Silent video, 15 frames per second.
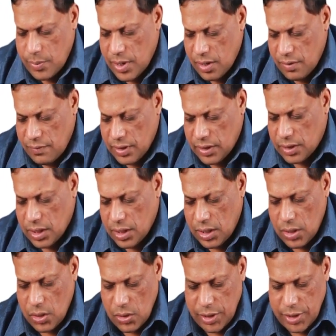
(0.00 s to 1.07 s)
Middle
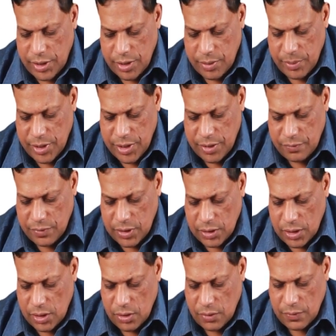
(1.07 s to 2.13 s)
1/3 or intermediate
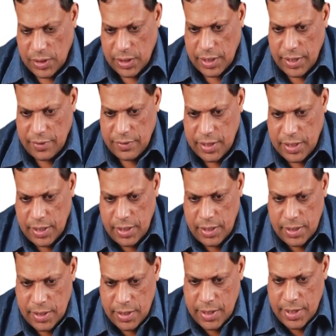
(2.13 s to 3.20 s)
1/3 of the clavicle.